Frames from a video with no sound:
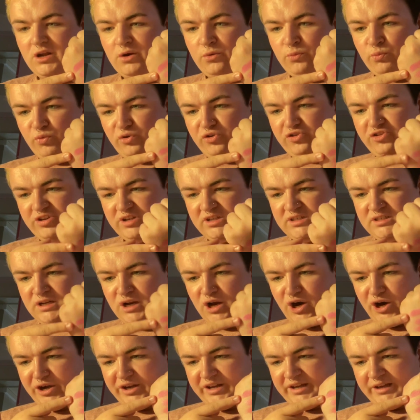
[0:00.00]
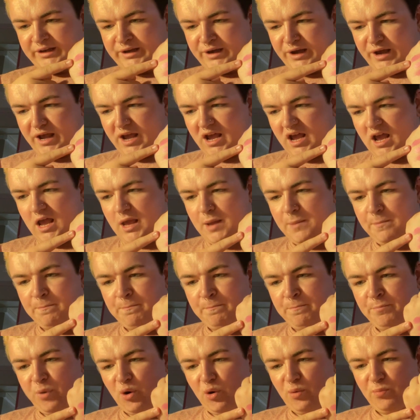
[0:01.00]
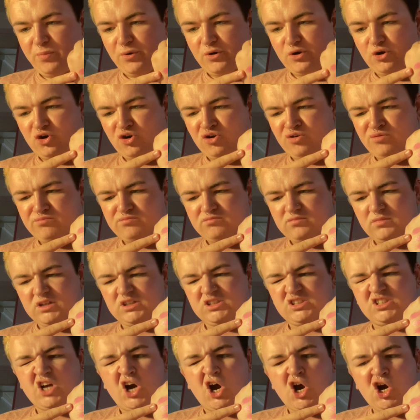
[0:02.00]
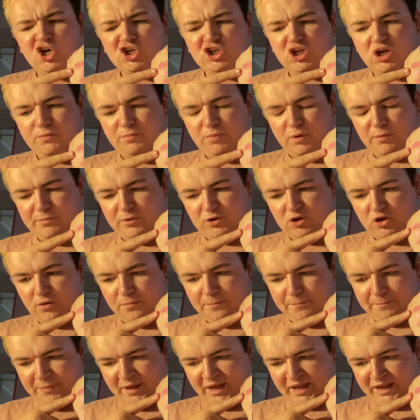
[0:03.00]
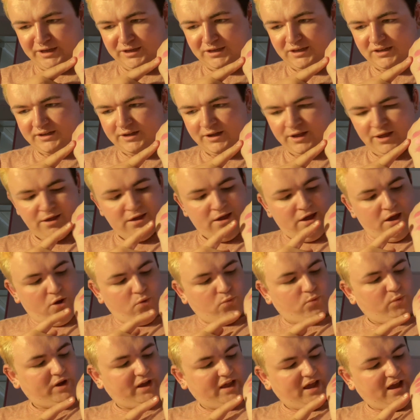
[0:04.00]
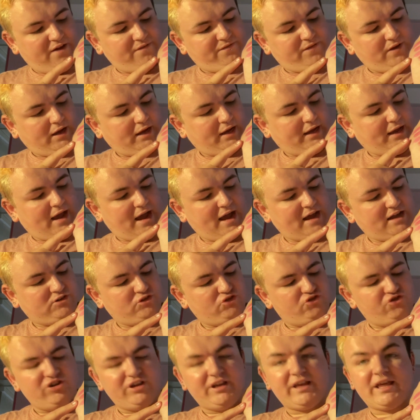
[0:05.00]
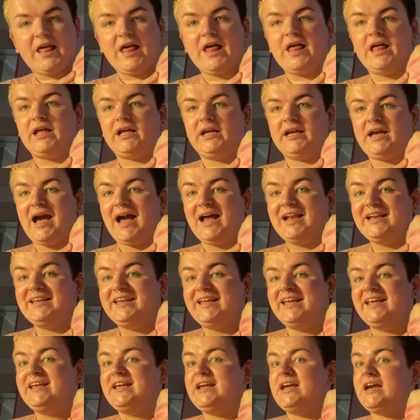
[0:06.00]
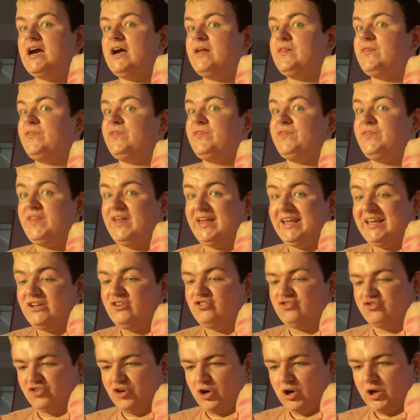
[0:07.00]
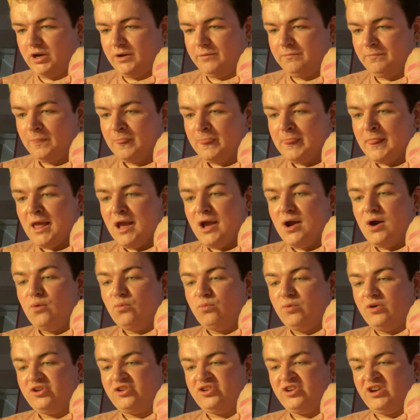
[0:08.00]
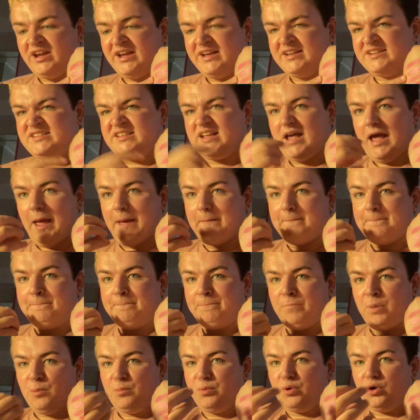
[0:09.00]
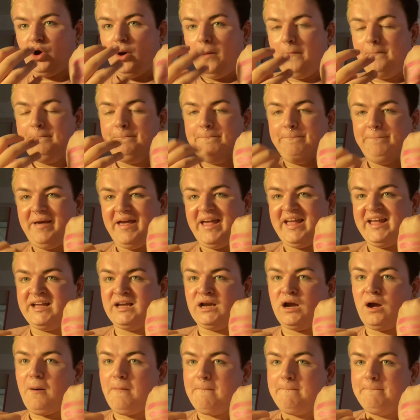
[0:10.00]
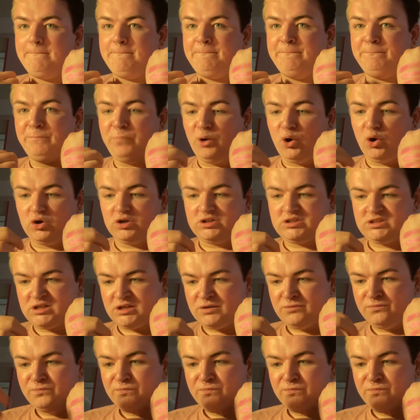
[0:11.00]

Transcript: which is like a darker bubblegum pink. We have Candy Cathedral, which is a bubblegum pink, but